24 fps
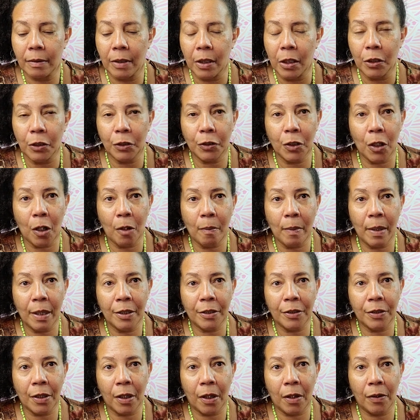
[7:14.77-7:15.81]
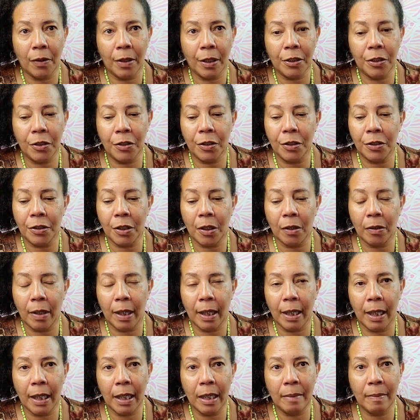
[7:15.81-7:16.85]
So much so that you just don't
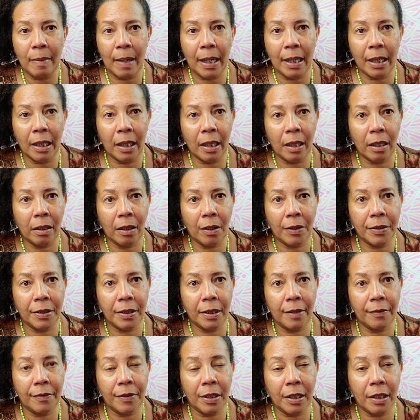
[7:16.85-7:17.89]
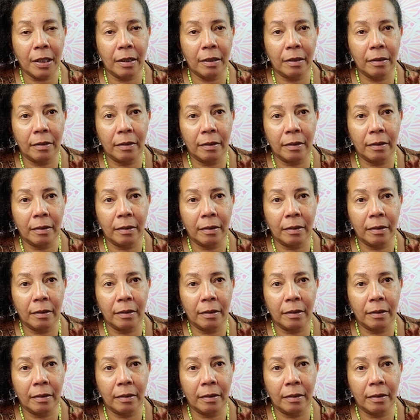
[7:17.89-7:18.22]
let anybody get close enough to you.